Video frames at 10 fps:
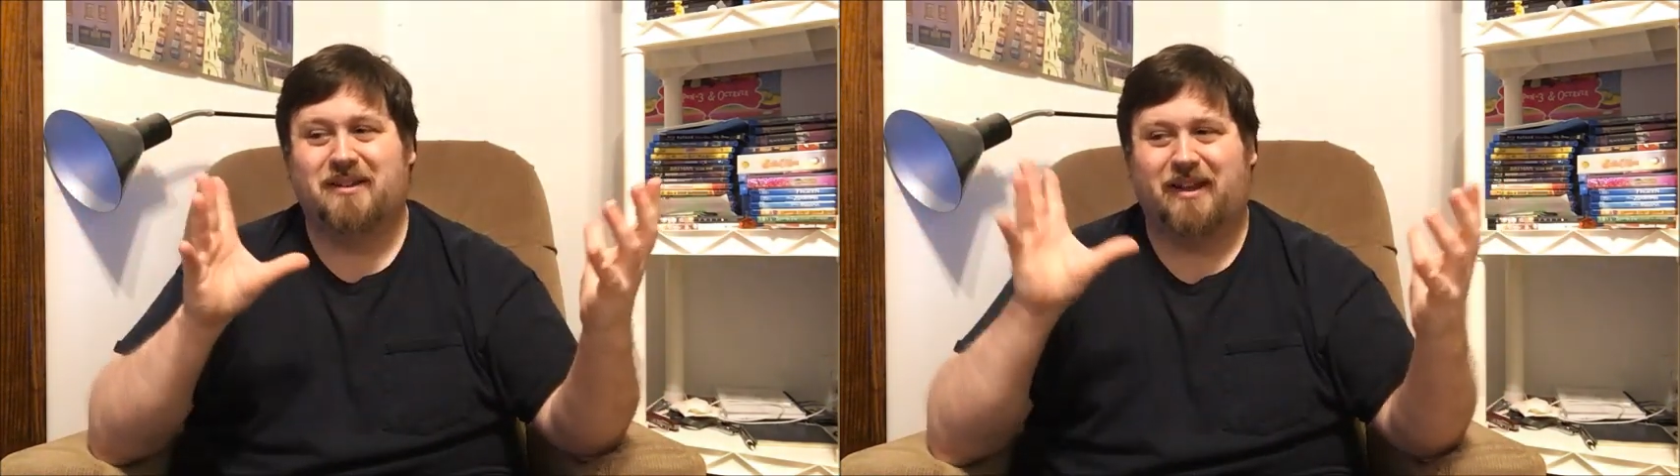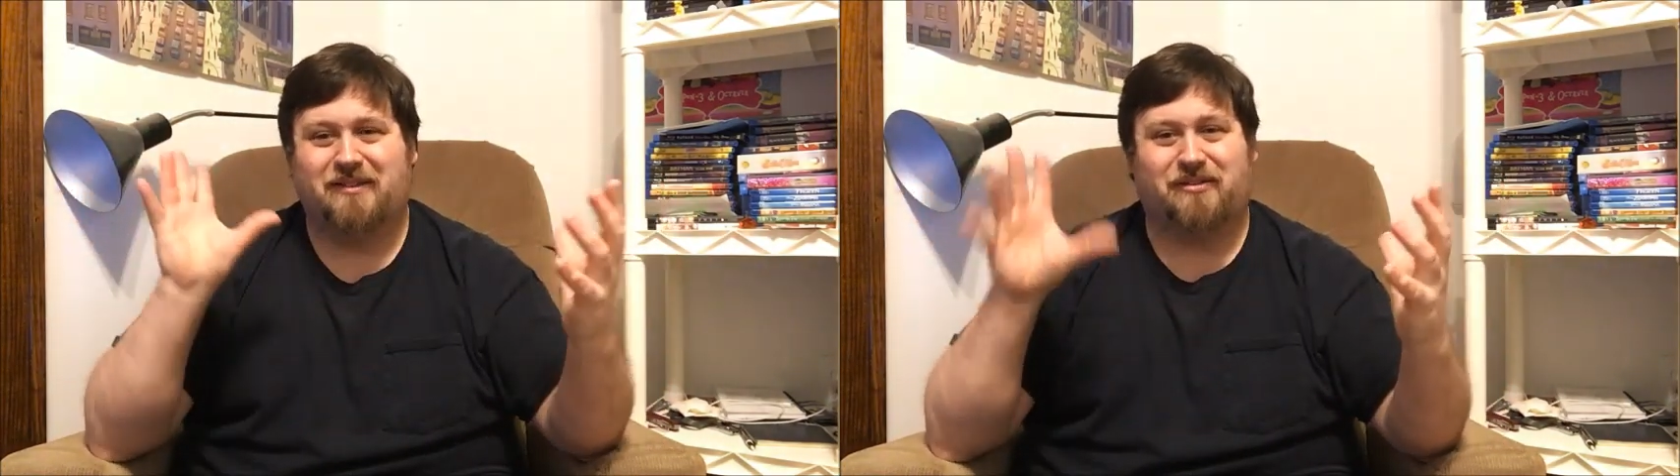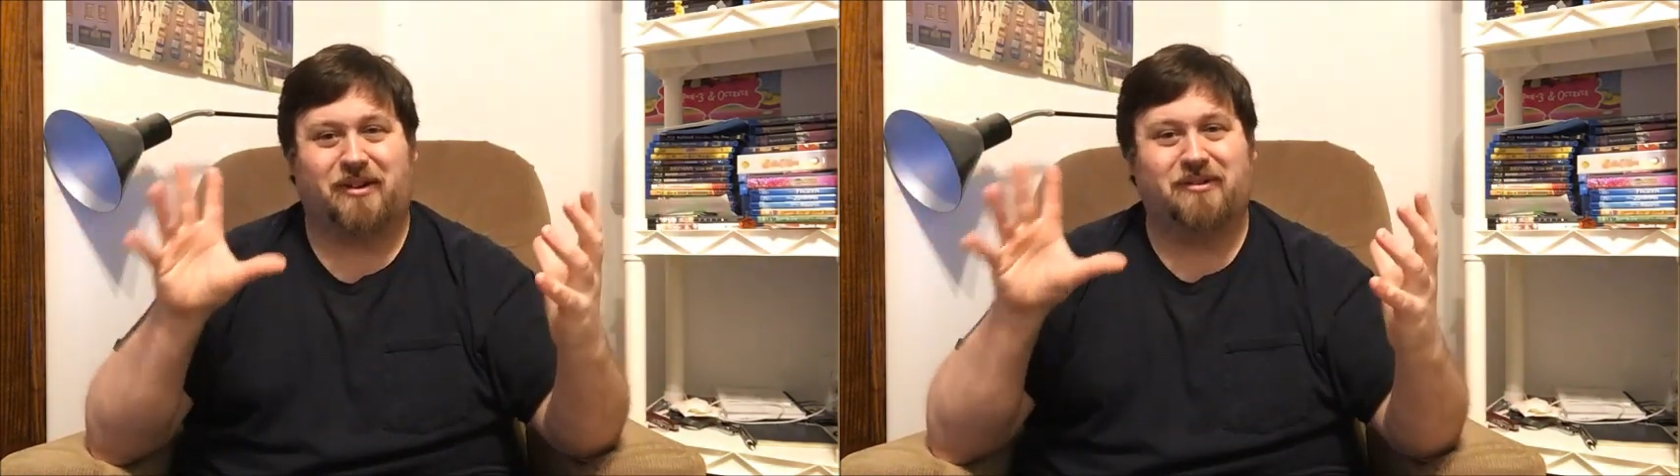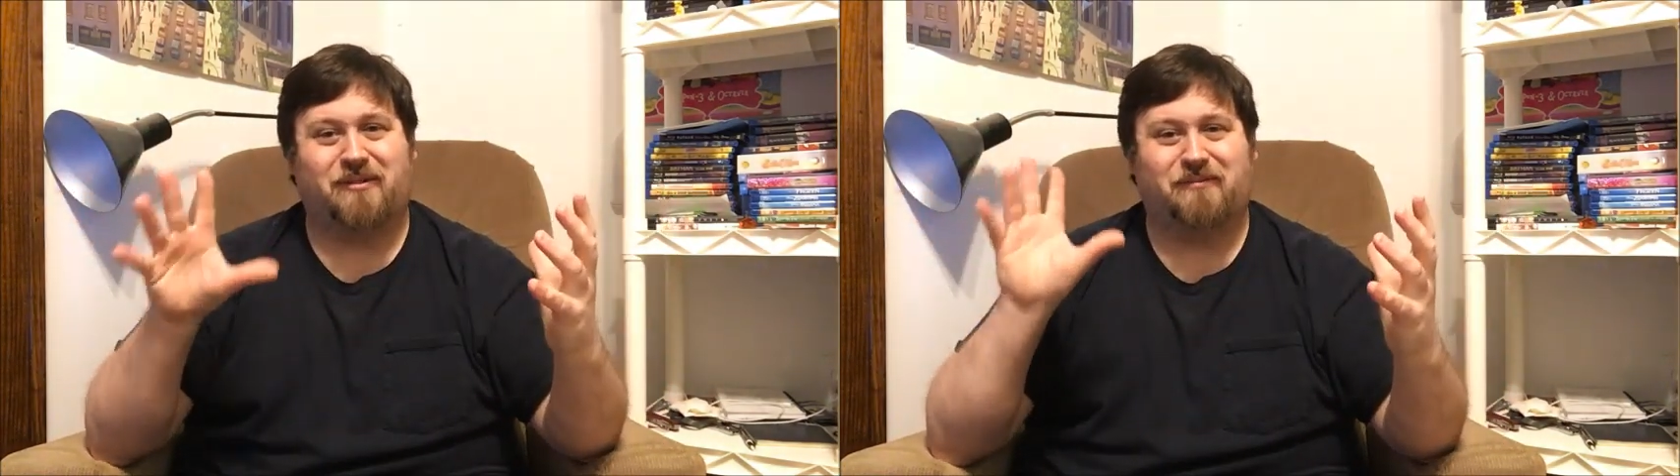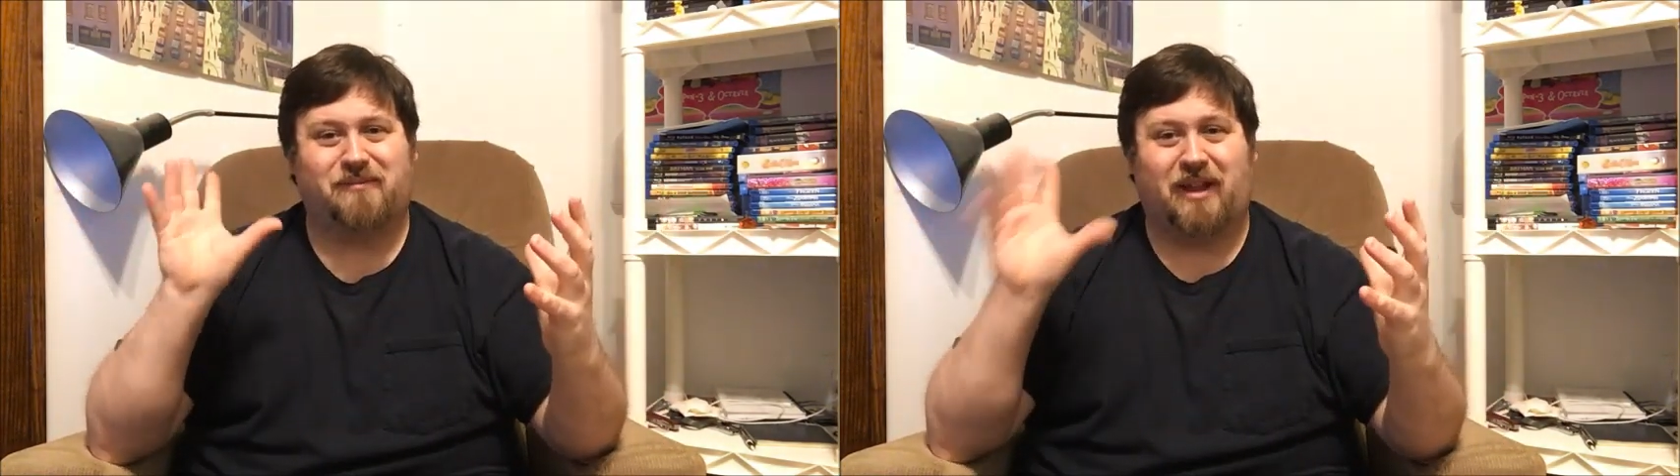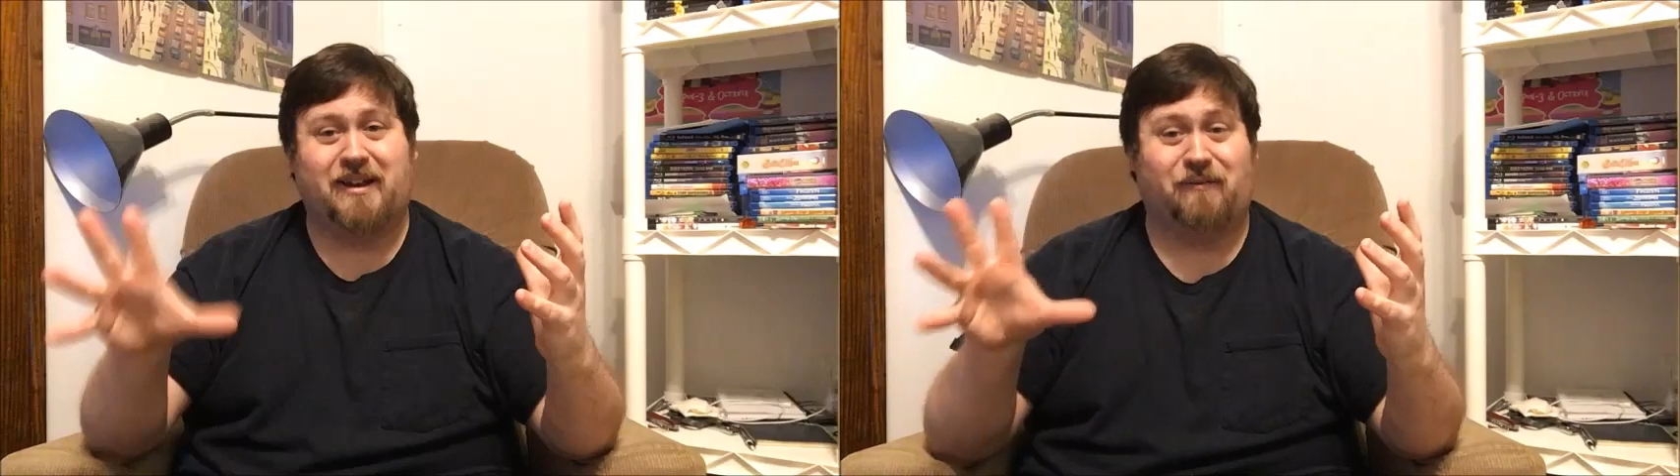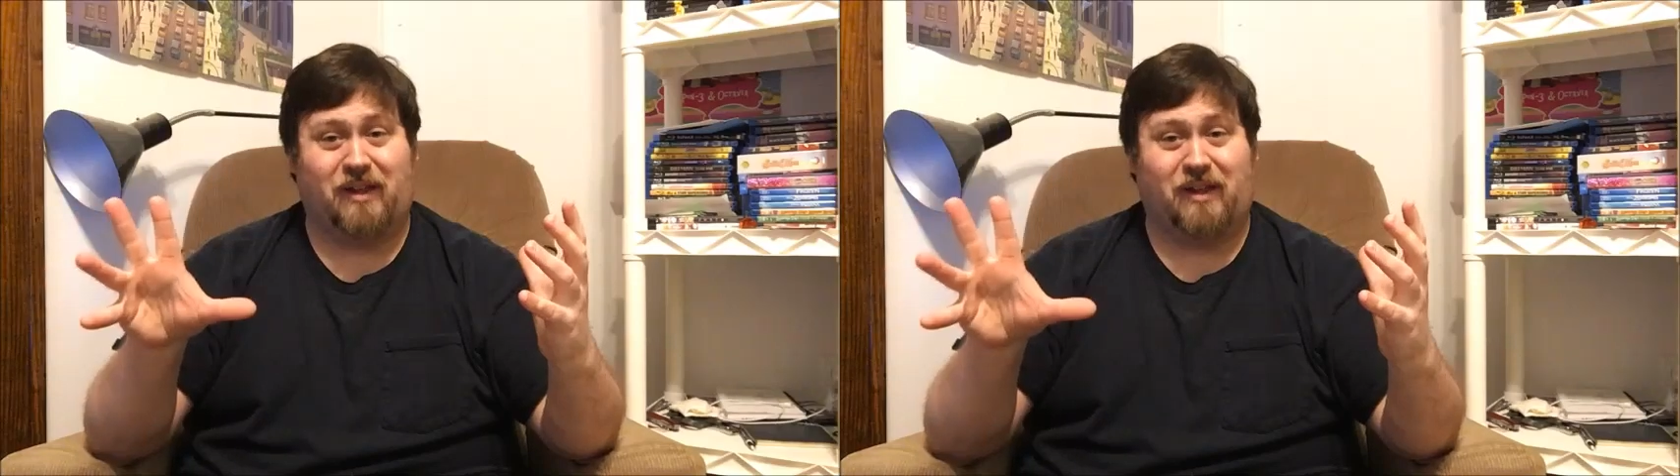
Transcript: and the thunder lightning